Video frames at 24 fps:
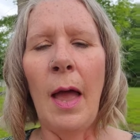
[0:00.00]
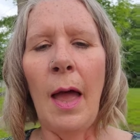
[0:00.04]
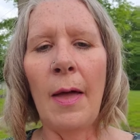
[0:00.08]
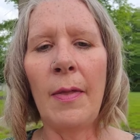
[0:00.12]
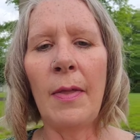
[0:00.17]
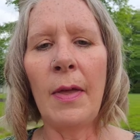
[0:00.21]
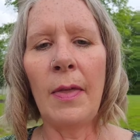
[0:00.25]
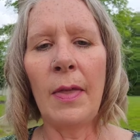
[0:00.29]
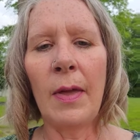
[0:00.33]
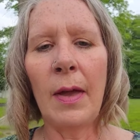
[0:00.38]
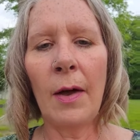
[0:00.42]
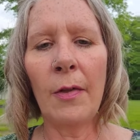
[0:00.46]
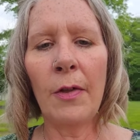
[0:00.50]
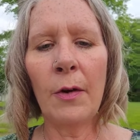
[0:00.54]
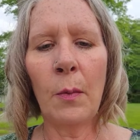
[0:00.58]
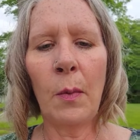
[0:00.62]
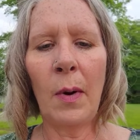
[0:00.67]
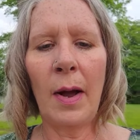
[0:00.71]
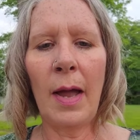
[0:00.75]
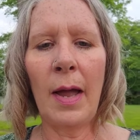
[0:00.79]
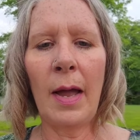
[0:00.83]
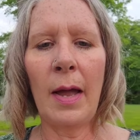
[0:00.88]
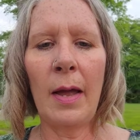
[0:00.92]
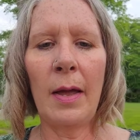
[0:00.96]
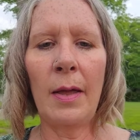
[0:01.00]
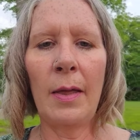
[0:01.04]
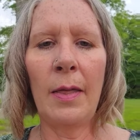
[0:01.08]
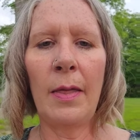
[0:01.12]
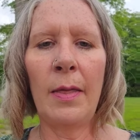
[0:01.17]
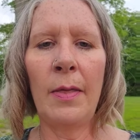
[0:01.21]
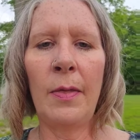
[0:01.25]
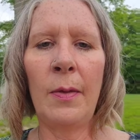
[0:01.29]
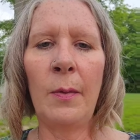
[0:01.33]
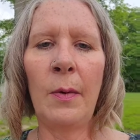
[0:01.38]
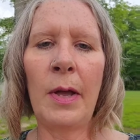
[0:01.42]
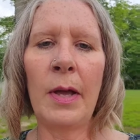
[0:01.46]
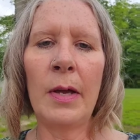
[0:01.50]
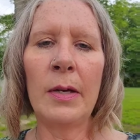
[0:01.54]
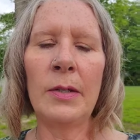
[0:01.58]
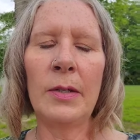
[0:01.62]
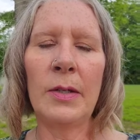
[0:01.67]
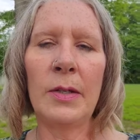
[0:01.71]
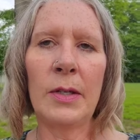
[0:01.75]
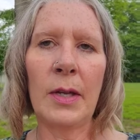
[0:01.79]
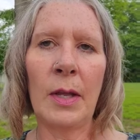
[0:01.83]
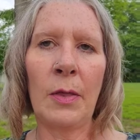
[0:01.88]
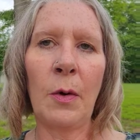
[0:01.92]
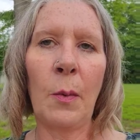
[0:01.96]
And then the other way
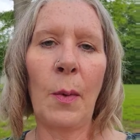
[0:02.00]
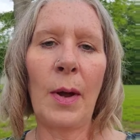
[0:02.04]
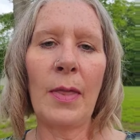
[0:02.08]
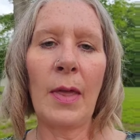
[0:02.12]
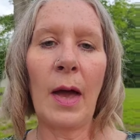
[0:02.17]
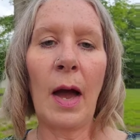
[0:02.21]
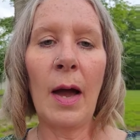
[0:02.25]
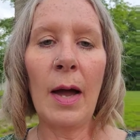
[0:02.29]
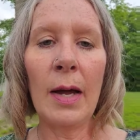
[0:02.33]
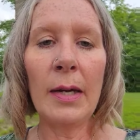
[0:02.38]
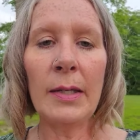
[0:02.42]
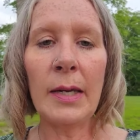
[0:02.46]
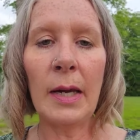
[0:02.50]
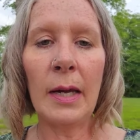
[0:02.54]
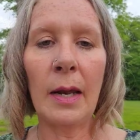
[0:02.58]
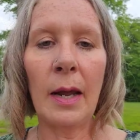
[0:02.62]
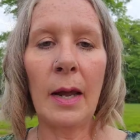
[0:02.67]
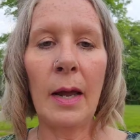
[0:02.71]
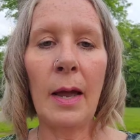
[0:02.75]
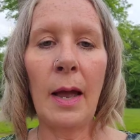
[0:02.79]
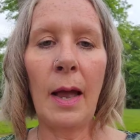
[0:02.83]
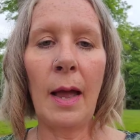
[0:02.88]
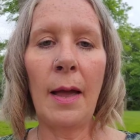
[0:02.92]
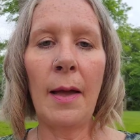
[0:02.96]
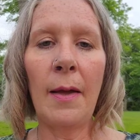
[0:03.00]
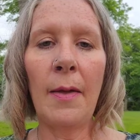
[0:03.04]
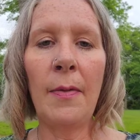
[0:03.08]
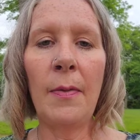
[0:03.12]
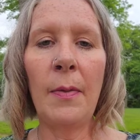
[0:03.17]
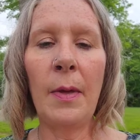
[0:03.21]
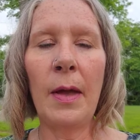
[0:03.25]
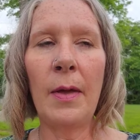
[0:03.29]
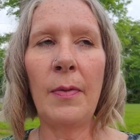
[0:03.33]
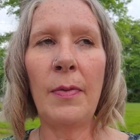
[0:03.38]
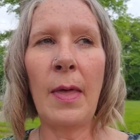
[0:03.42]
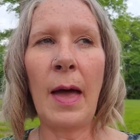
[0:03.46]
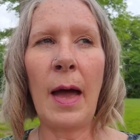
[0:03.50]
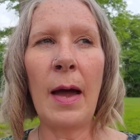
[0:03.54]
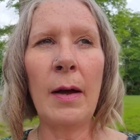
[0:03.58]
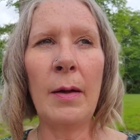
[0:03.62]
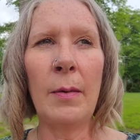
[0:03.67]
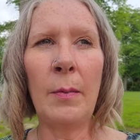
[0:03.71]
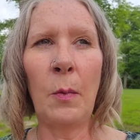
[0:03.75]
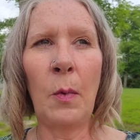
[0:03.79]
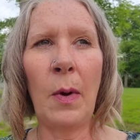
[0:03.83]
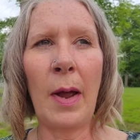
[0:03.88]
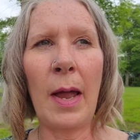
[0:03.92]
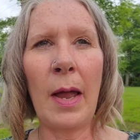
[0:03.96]
is the way that I did it, and in
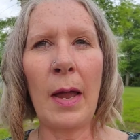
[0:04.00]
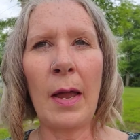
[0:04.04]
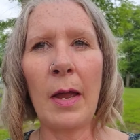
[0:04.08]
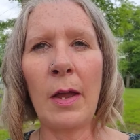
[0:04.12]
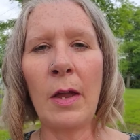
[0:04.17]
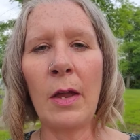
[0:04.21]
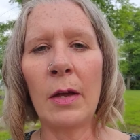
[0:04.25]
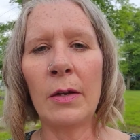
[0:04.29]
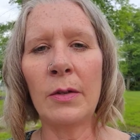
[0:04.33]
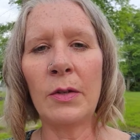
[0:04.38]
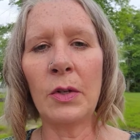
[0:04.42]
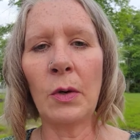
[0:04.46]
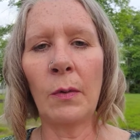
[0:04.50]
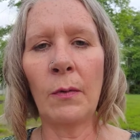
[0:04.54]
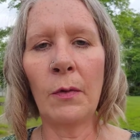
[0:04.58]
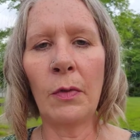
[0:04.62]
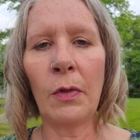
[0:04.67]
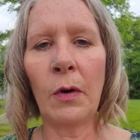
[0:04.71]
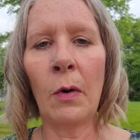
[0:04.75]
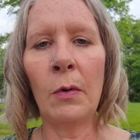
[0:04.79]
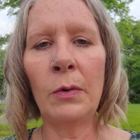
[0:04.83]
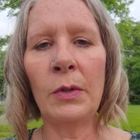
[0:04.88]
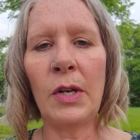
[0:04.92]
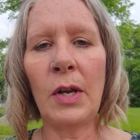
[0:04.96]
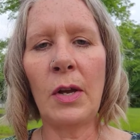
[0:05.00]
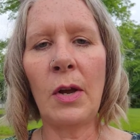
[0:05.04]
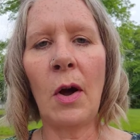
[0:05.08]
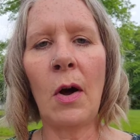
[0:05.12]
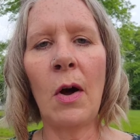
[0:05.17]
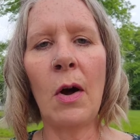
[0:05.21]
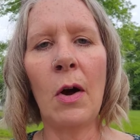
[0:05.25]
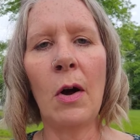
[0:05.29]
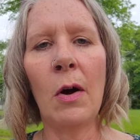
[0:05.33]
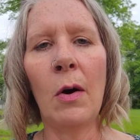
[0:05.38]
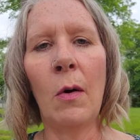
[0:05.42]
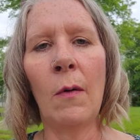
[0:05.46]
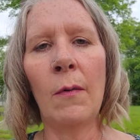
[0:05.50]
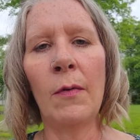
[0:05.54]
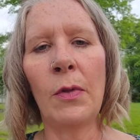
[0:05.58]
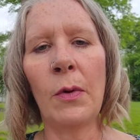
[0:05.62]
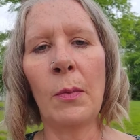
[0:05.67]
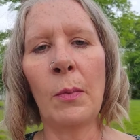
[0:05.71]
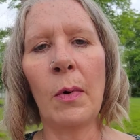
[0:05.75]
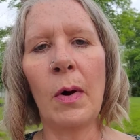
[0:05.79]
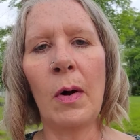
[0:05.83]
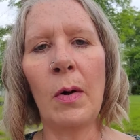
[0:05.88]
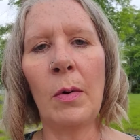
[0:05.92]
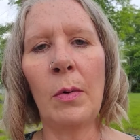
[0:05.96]
that way is OTR, over the
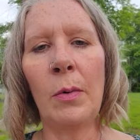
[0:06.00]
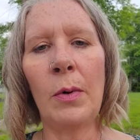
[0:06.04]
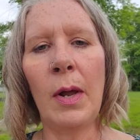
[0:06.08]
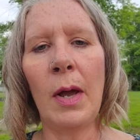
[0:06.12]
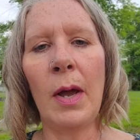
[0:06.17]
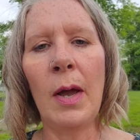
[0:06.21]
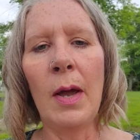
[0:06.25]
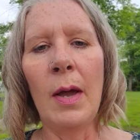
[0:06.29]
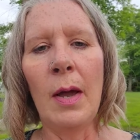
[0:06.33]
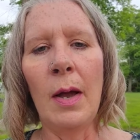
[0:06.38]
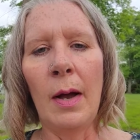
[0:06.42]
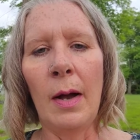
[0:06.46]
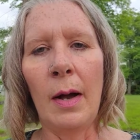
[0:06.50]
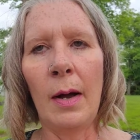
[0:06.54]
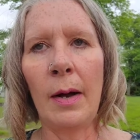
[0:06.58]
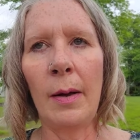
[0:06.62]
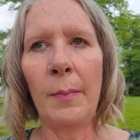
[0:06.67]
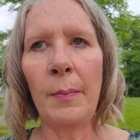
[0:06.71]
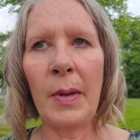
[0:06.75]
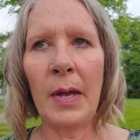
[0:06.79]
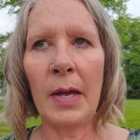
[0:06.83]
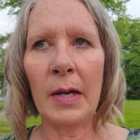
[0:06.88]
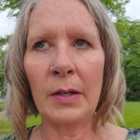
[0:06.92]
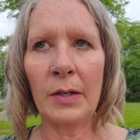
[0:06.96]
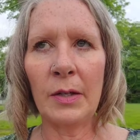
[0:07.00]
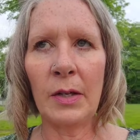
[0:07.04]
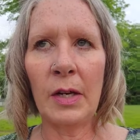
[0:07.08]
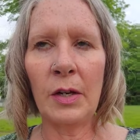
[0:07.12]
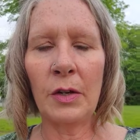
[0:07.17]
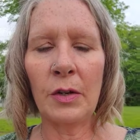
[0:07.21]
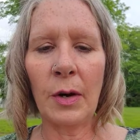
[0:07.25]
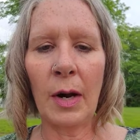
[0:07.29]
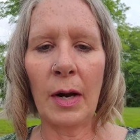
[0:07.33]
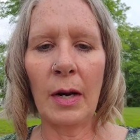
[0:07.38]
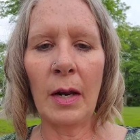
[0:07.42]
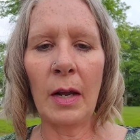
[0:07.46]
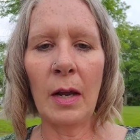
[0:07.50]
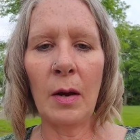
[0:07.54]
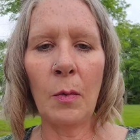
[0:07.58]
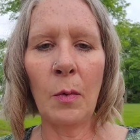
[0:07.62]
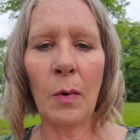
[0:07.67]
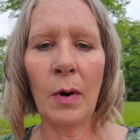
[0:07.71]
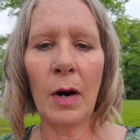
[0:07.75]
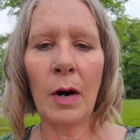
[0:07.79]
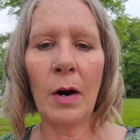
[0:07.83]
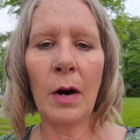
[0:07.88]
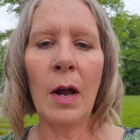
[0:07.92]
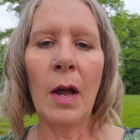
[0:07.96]
road PSD training,
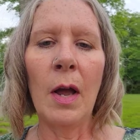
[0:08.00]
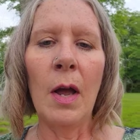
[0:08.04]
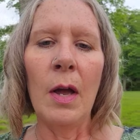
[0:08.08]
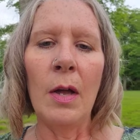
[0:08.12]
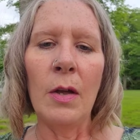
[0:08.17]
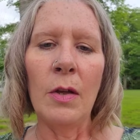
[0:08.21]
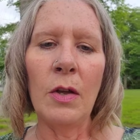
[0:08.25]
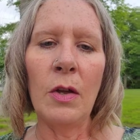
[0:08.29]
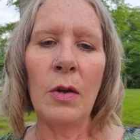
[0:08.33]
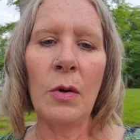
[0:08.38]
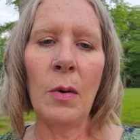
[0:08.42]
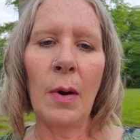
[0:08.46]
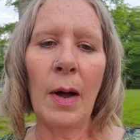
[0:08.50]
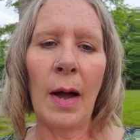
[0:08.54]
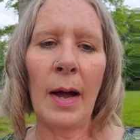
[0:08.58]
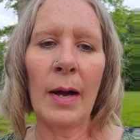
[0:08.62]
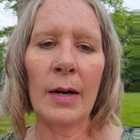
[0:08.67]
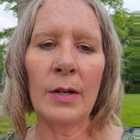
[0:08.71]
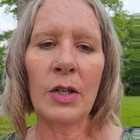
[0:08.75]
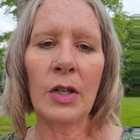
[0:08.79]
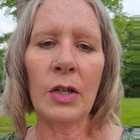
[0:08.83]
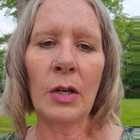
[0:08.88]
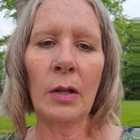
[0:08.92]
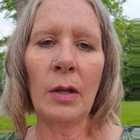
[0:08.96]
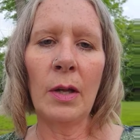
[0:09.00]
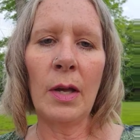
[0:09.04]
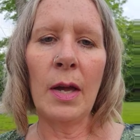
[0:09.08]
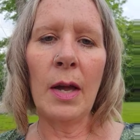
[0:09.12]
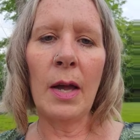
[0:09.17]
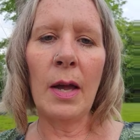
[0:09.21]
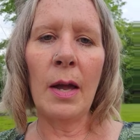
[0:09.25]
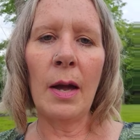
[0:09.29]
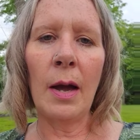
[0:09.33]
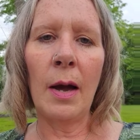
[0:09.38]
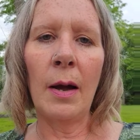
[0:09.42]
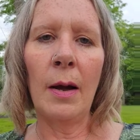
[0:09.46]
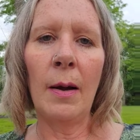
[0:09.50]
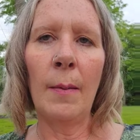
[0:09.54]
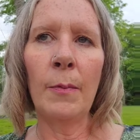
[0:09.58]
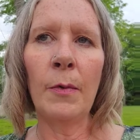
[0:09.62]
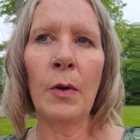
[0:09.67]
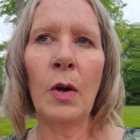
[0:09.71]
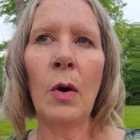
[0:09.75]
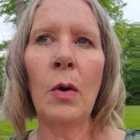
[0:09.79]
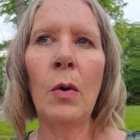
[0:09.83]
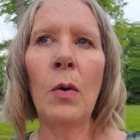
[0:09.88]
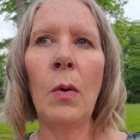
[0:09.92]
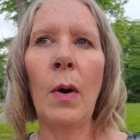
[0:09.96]
where you actually
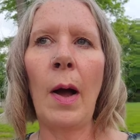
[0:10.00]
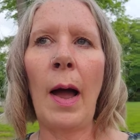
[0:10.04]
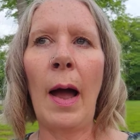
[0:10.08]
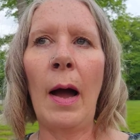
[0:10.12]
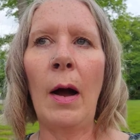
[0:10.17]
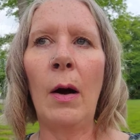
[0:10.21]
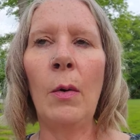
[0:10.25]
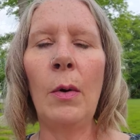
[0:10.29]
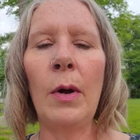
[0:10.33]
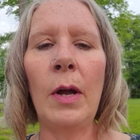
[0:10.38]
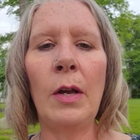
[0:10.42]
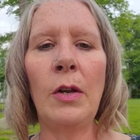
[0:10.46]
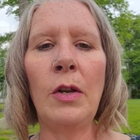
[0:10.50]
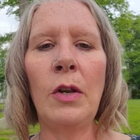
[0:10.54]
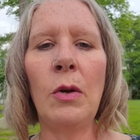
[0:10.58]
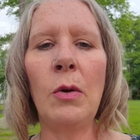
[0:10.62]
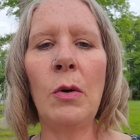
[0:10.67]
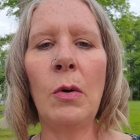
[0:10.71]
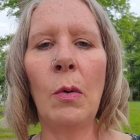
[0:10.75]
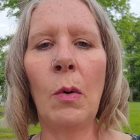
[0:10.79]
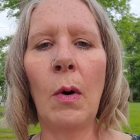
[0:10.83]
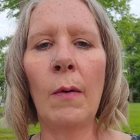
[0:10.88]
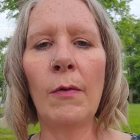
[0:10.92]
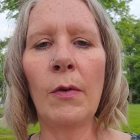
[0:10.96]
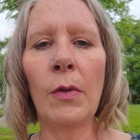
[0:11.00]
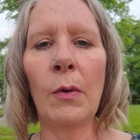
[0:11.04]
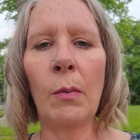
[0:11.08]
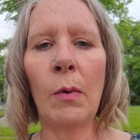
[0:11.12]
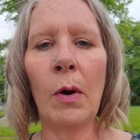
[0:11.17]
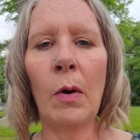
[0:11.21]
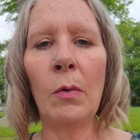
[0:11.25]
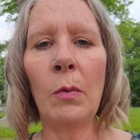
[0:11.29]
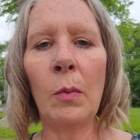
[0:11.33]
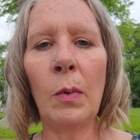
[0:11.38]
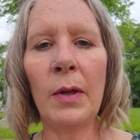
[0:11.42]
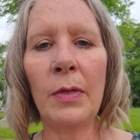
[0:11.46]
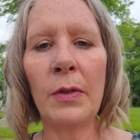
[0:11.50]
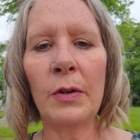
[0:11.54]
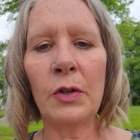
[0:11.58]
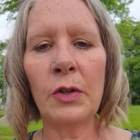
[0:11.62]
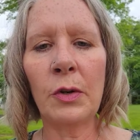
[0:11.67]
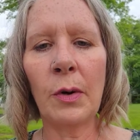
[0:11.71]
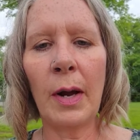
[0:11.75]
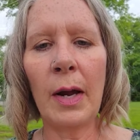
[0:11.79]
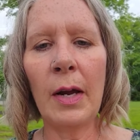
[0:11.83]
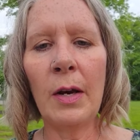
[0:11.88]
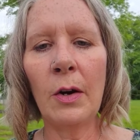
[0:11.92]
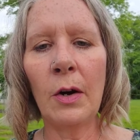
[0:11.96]
go out and you go over the road with a
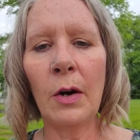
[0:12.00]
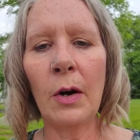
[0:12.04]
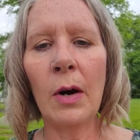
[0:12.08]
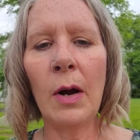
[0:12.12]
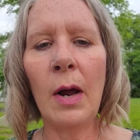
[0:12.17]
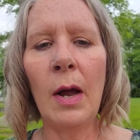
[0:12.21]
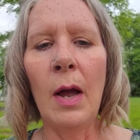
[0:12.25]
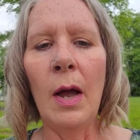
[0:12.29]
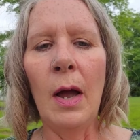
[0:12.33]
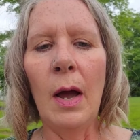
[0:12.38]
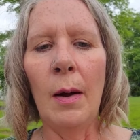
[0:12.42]
trainer.